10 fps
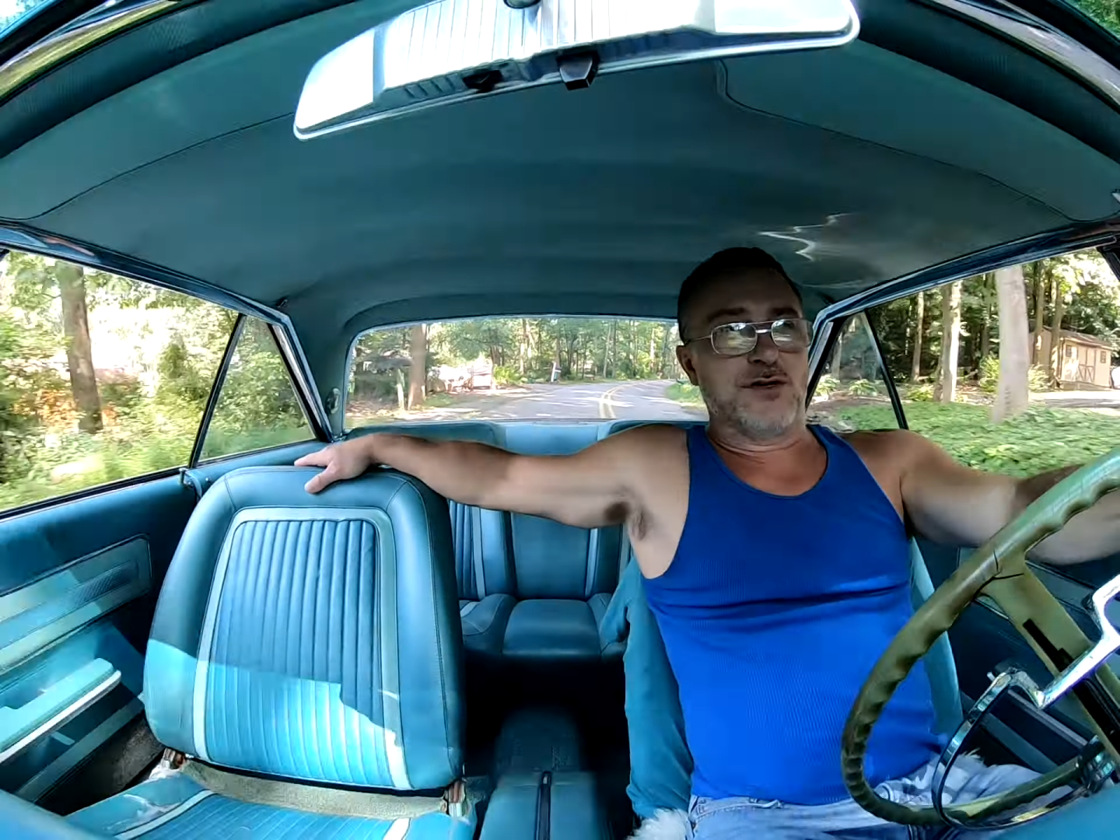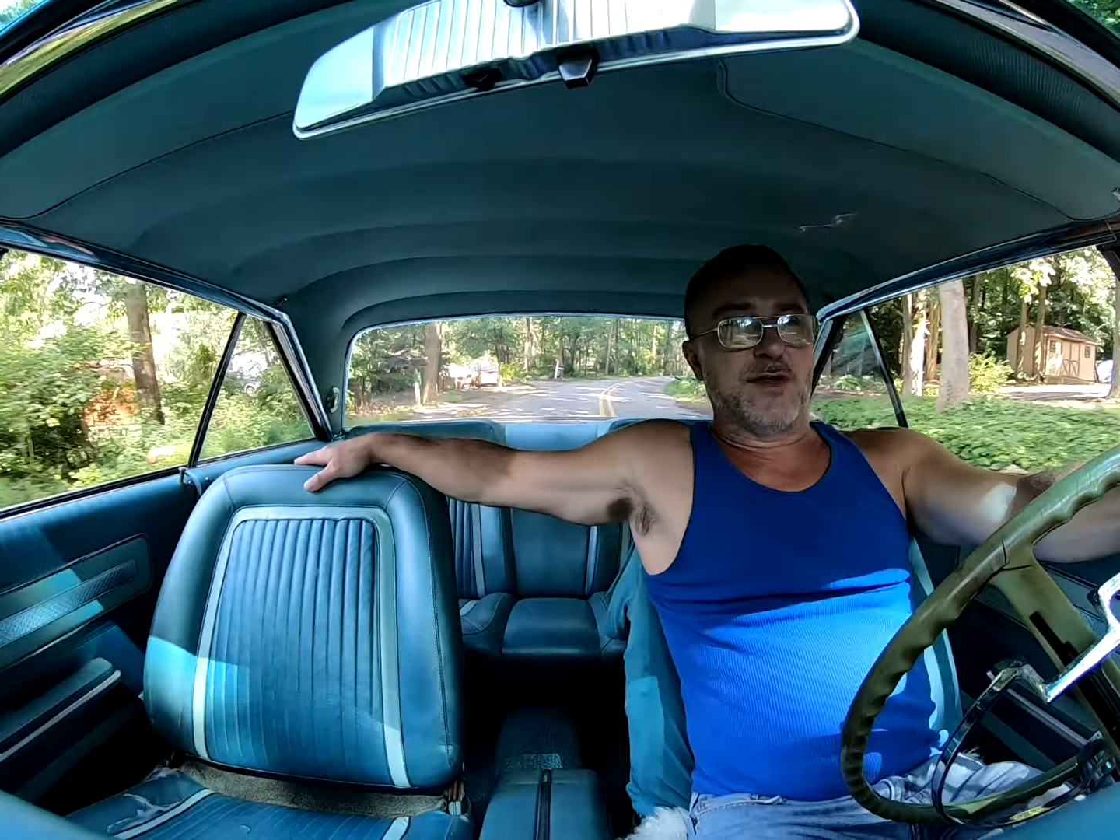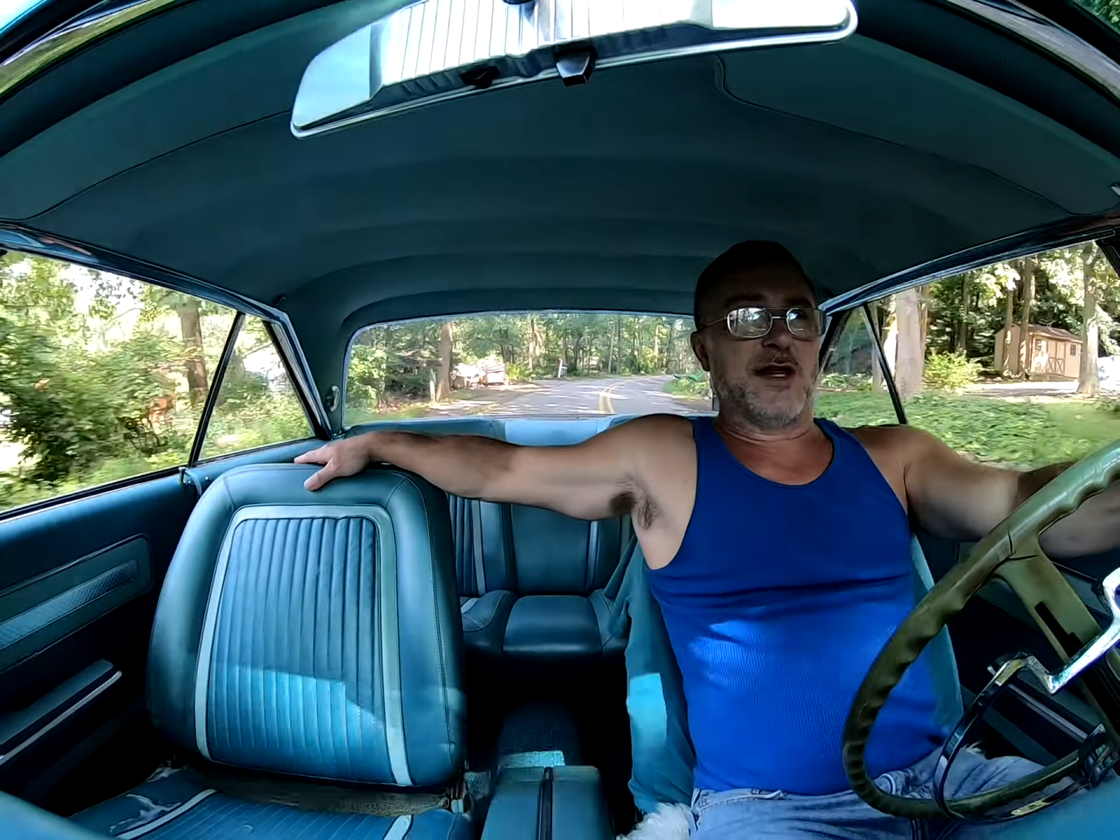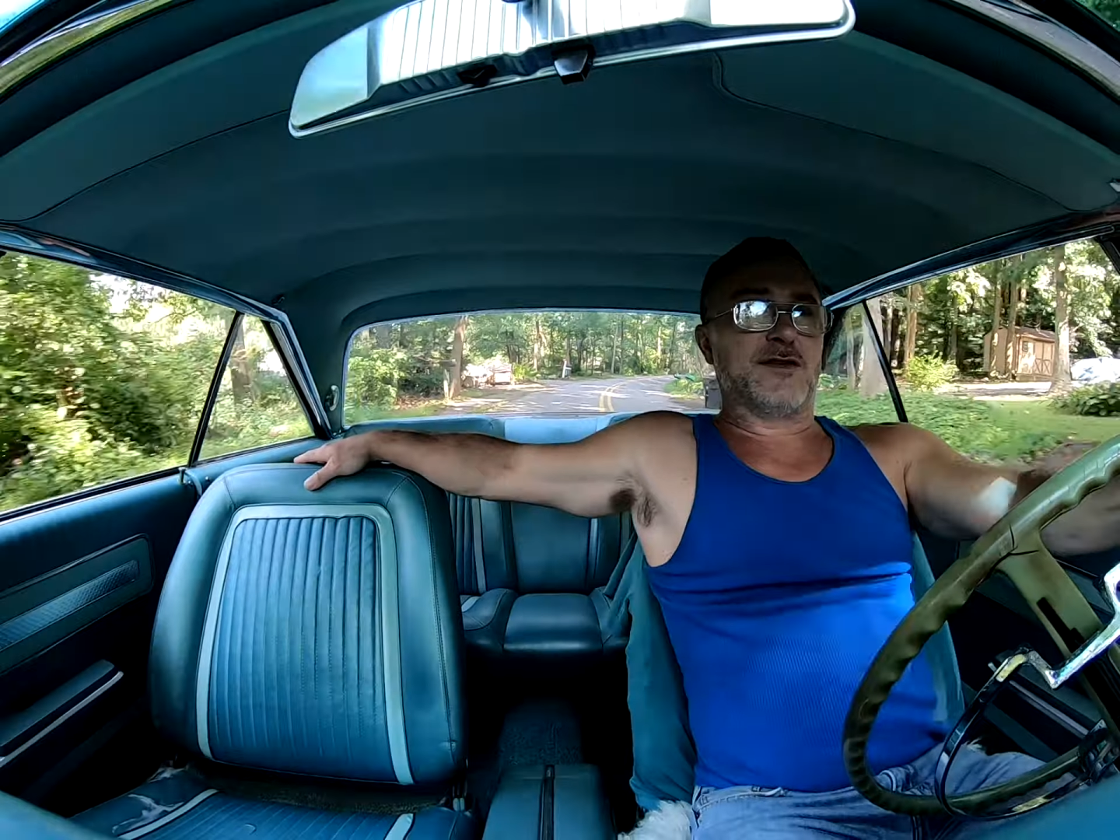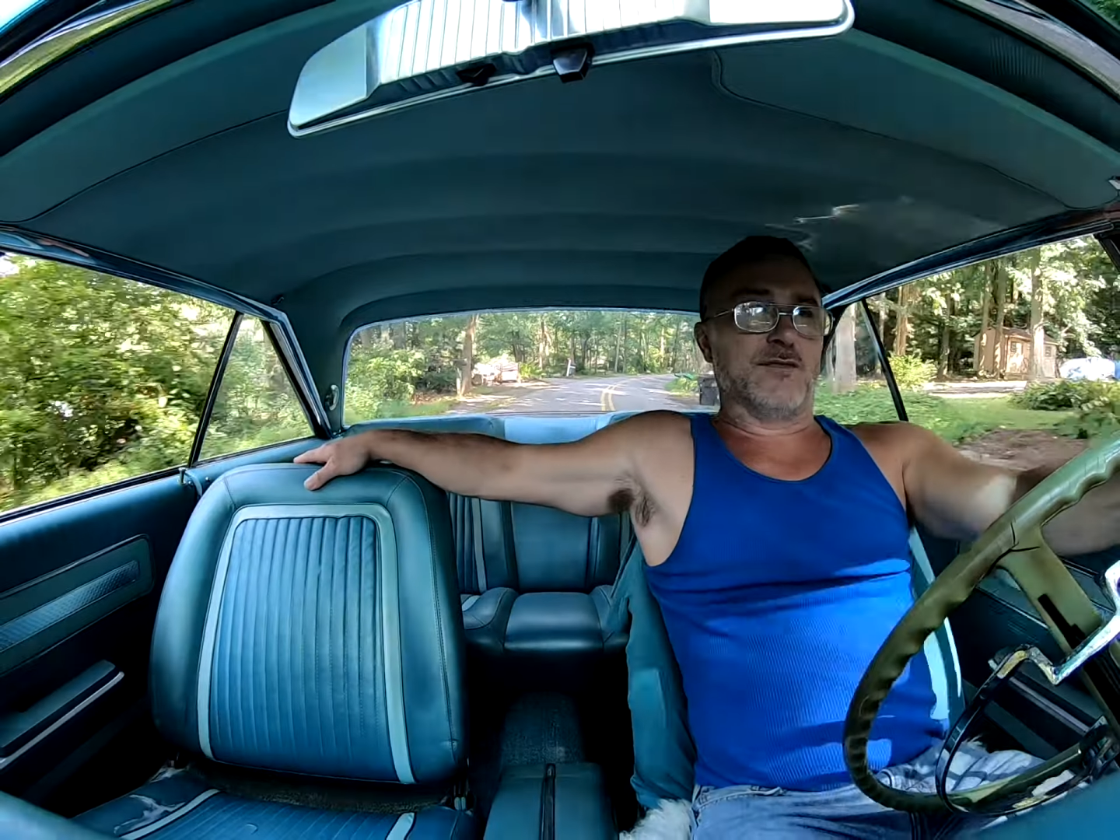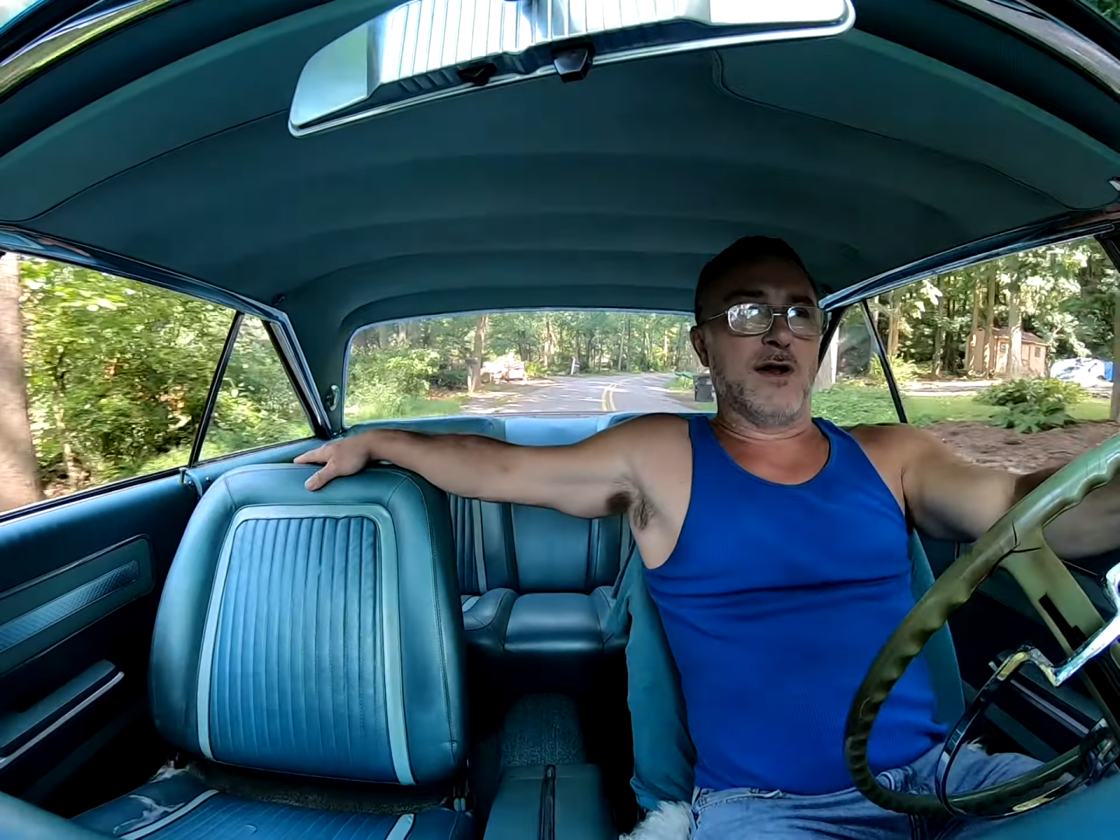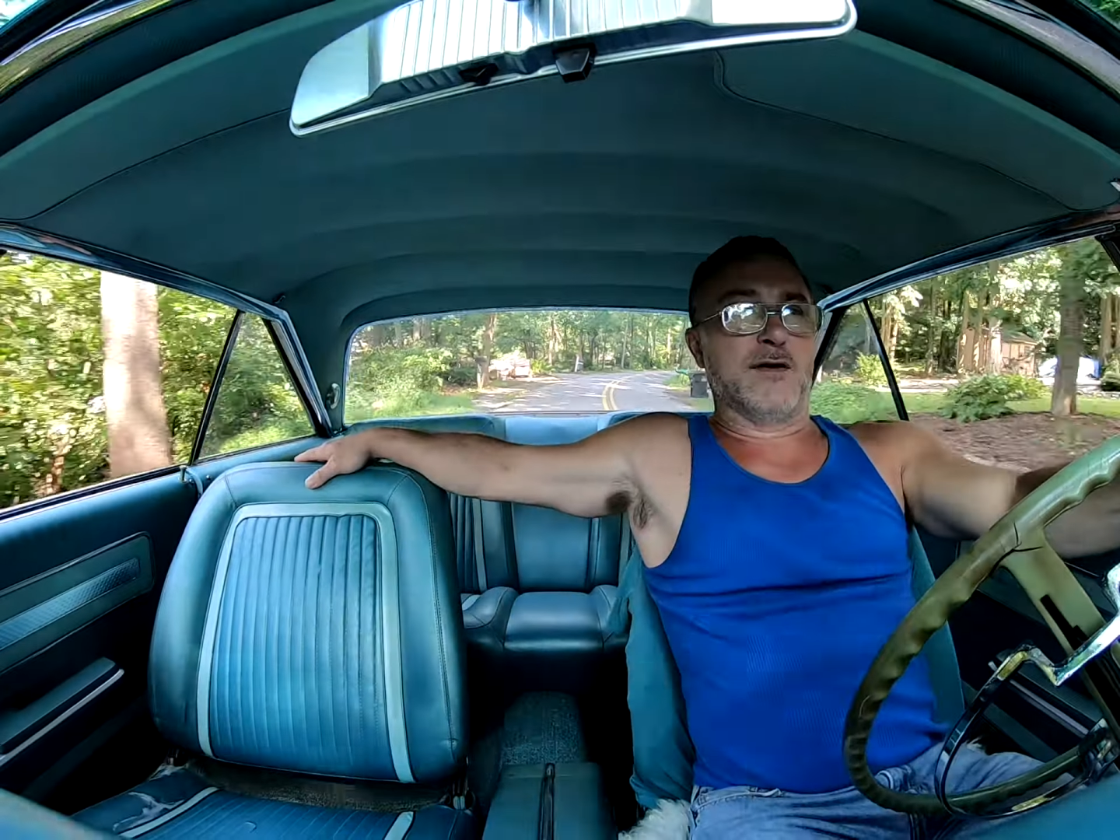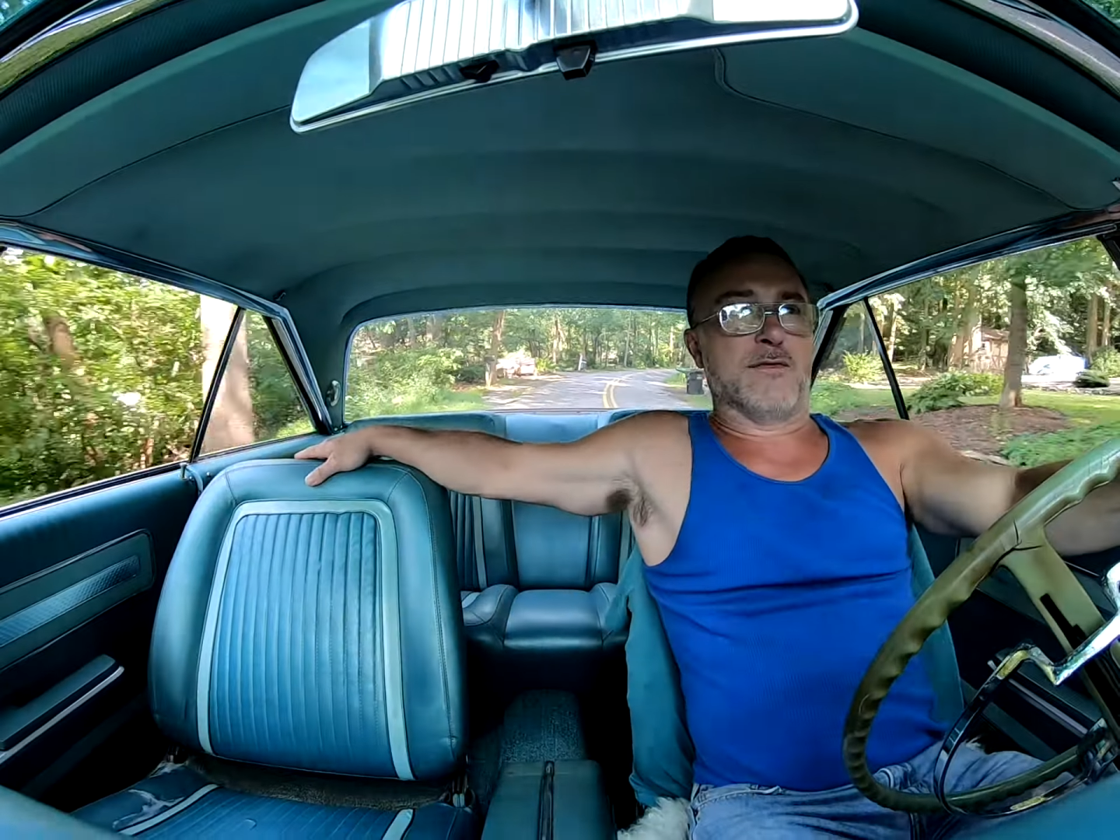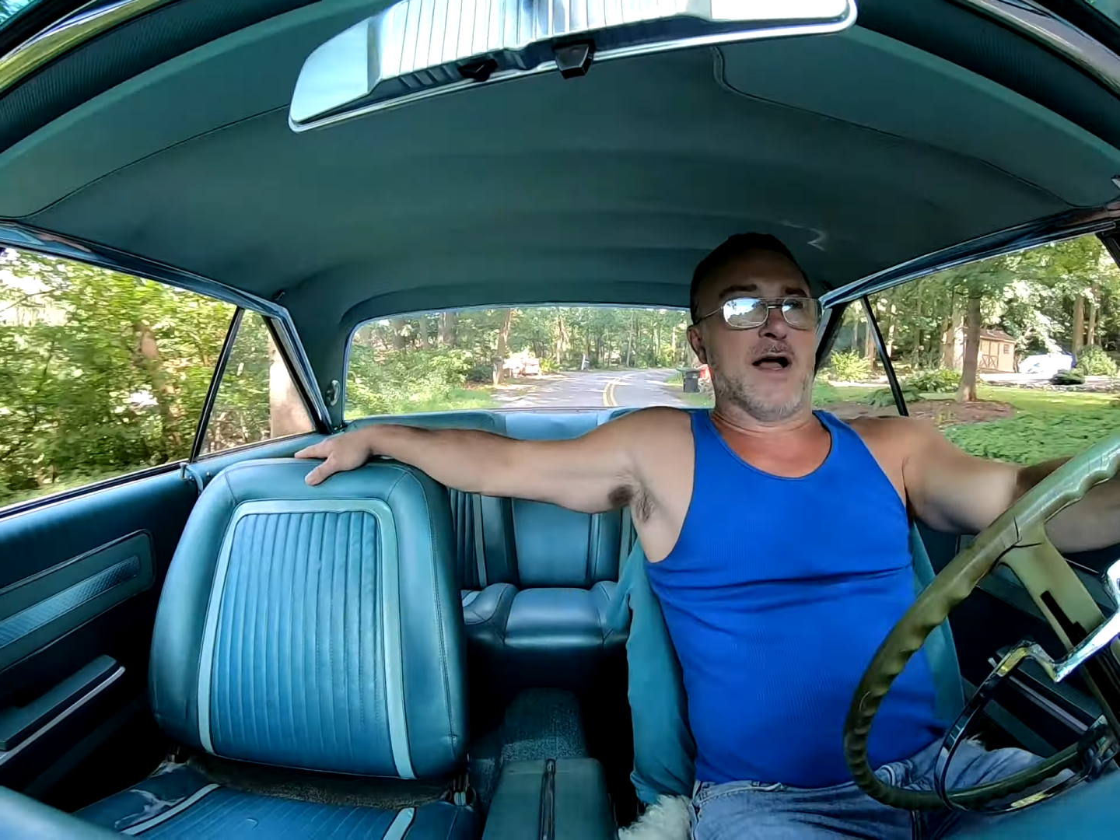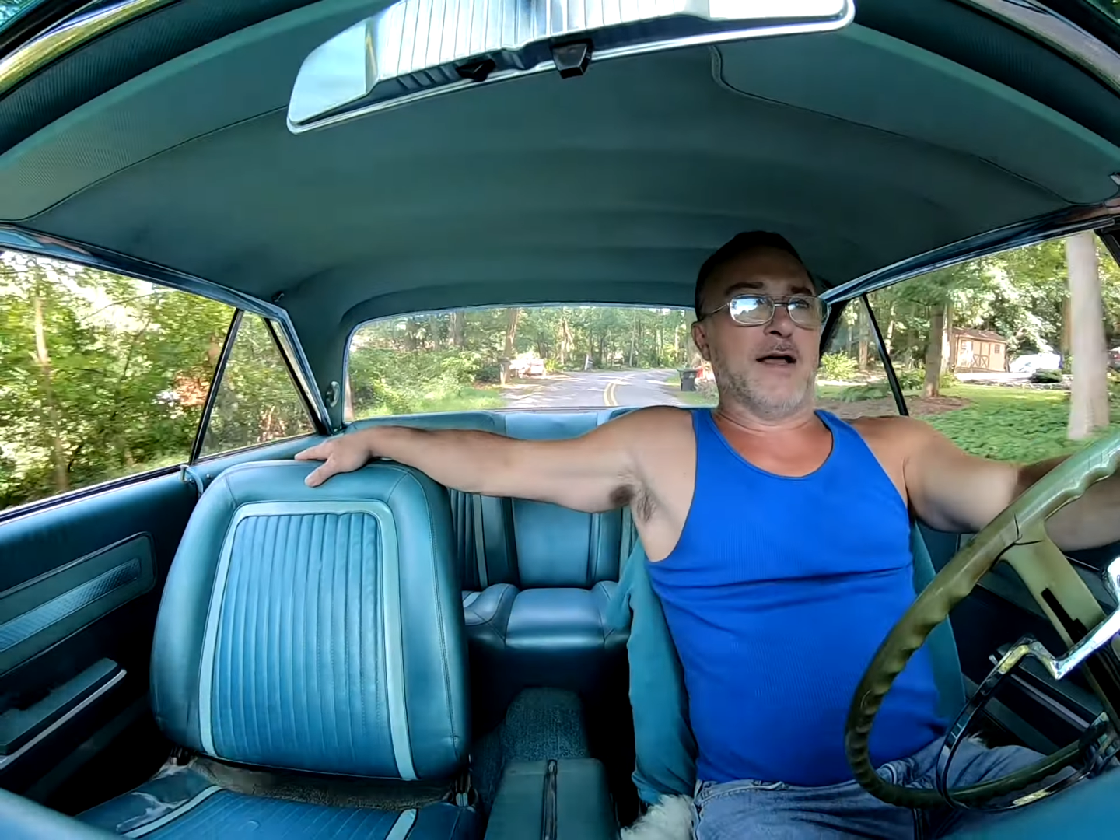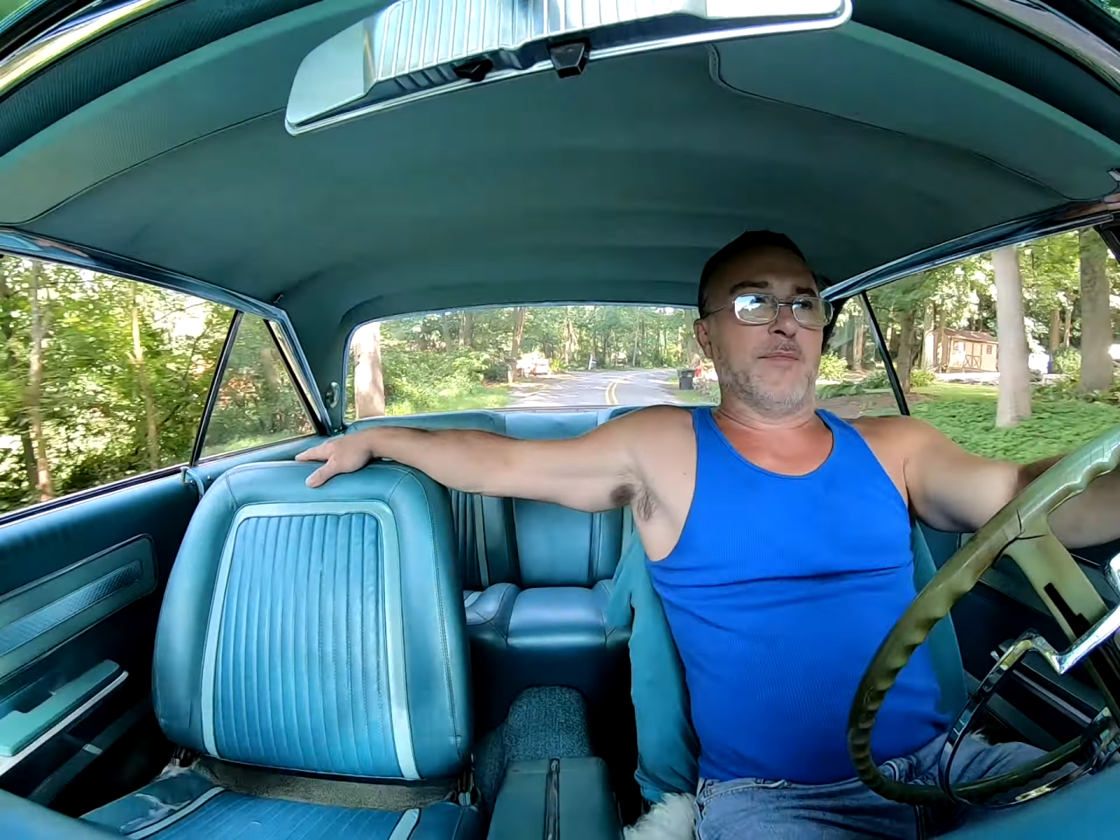that it's running right,